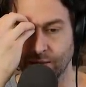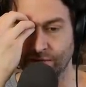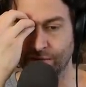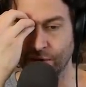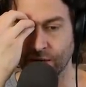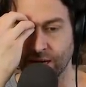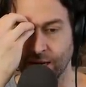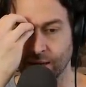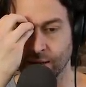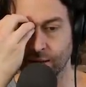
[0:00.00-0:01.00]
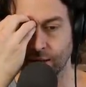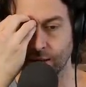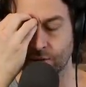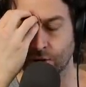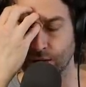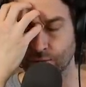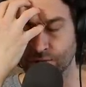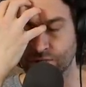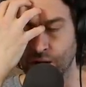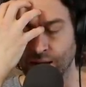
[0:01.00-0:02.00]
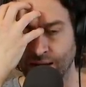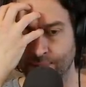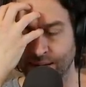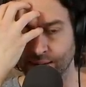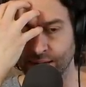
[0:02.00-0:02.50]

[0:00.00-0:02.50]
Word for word: fucking, turned into a Sarlacc pit.